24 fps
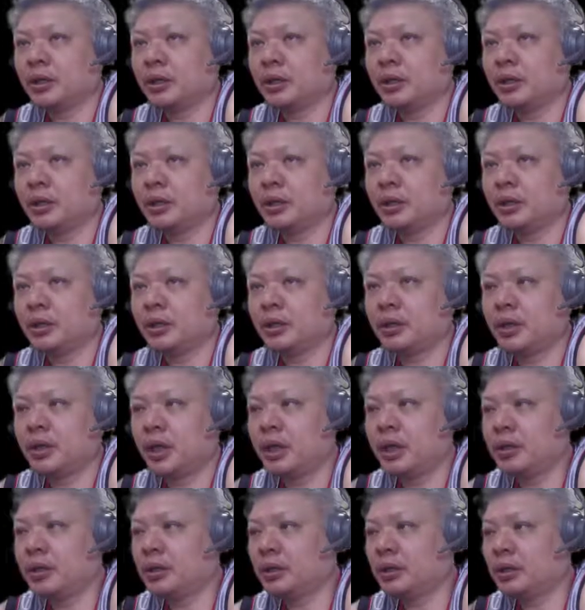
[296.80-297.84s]
cannon.
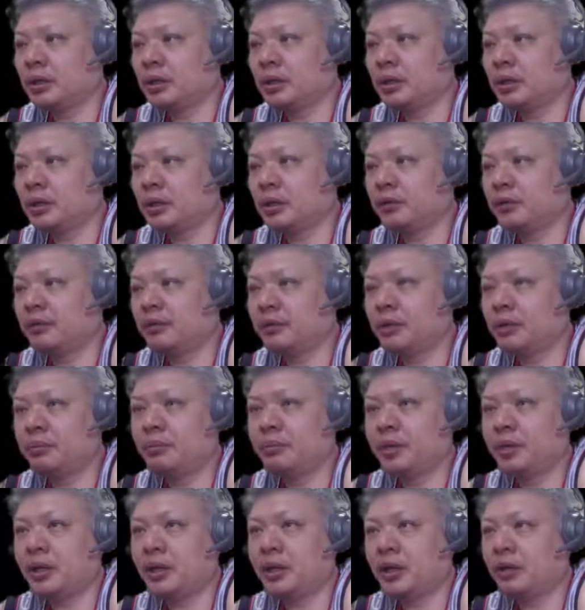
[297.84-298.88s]
If he played r4
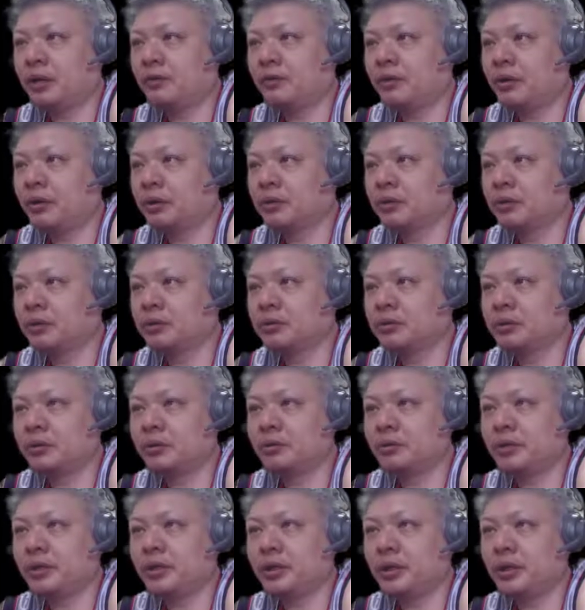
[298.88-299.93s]
equals to 3,
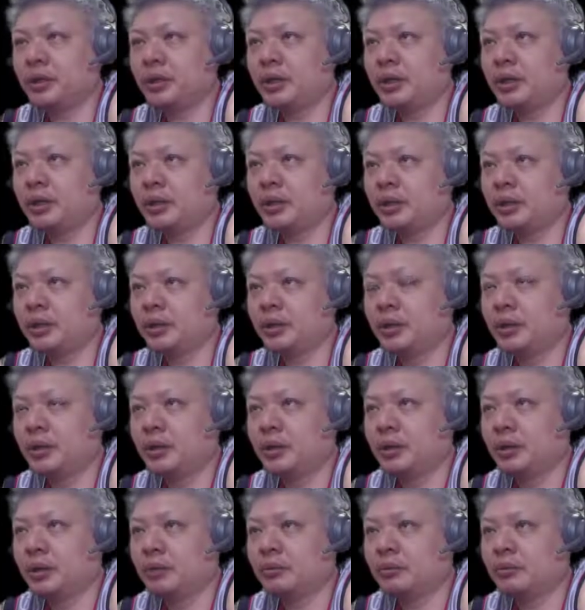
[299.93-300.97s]
red
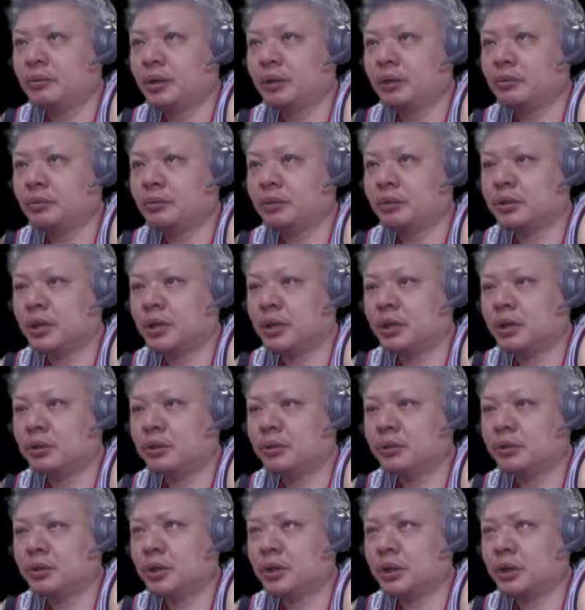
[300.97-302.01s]
will now
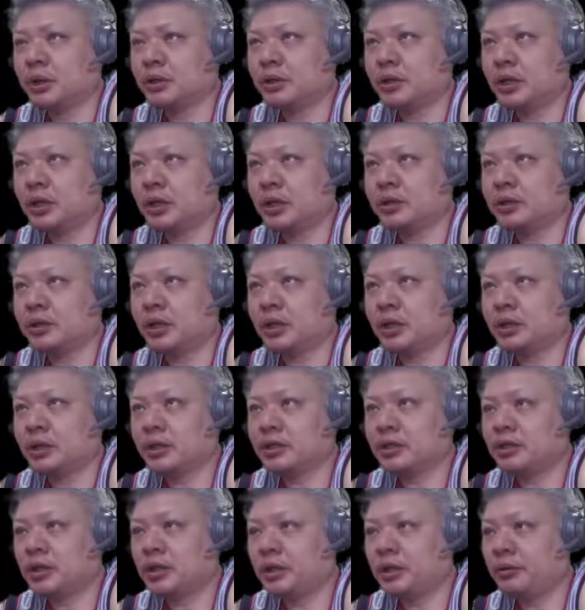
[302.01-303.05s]
attack the
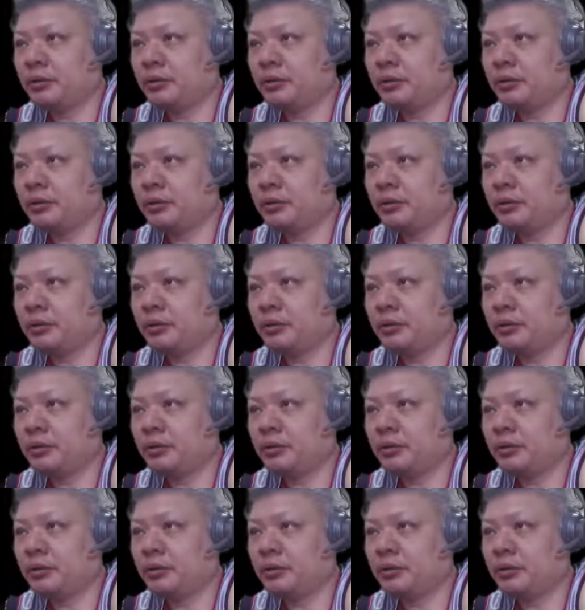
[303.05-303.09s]
chariot